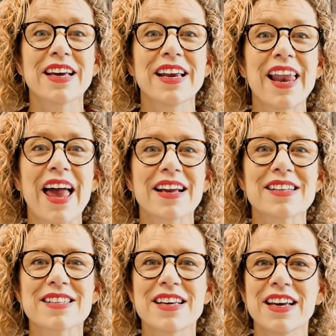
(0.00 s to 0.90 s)

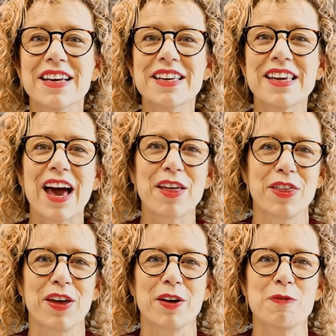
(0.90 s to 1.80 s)
collect,
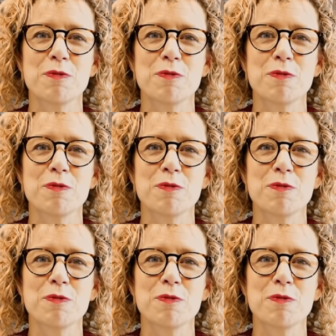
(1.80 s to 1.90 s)
gather,